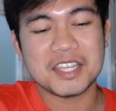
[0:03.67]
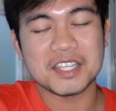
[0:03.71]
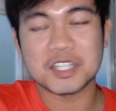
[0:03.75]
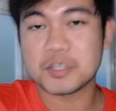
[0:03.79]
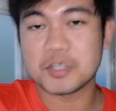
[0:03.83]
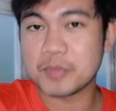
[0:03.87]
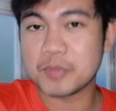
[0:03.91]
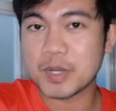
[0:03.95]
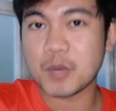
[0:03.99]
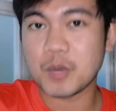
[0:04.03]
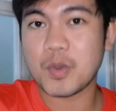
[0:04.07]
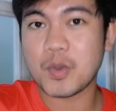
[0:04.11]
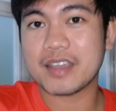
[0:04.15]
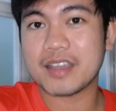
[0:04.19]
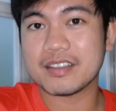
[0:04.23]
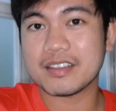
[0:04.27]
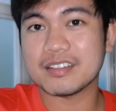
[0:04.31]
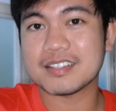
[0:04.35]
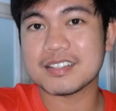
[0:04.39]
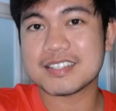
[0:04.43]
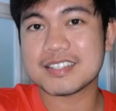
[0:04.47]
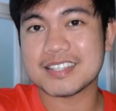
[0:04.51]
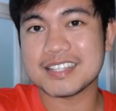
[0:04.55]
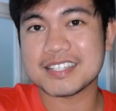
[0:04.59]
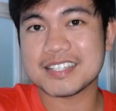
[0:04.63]
It's been a
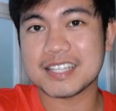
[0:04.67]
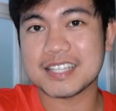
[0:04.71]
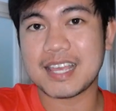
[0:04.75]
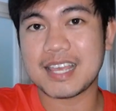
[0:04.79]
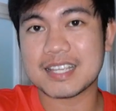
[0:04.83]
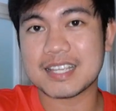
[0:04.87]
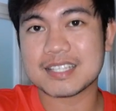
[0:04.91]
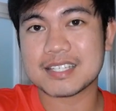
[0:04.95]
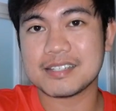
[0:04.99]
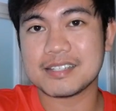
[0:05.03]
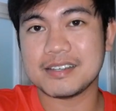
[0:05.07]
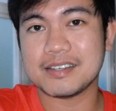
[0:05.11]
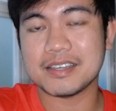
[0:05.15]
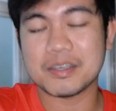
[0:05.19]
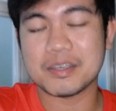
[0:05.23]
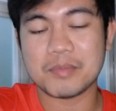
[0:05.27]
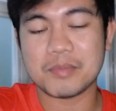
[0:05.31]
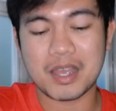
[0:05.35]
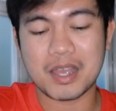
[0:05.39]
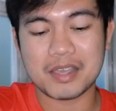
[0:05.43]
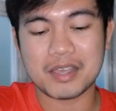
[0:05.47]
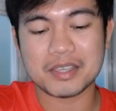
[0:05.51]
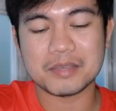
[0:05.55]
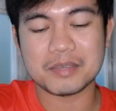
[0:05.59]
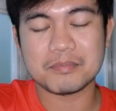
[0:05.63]
while since the last
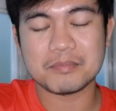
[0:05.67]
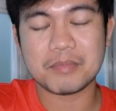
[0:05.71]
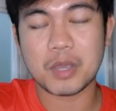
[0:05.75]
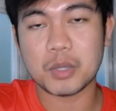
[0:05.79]
time I